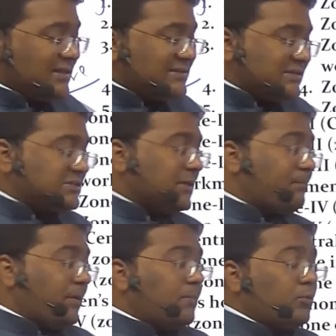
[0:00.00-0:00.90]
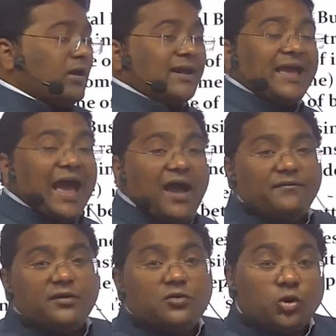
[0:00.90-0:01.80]
district, people are
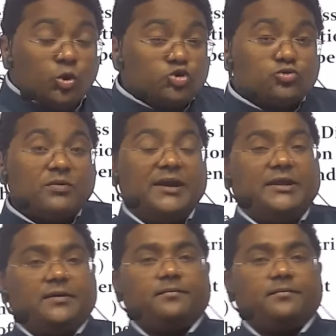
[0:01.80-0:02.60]
having huge money.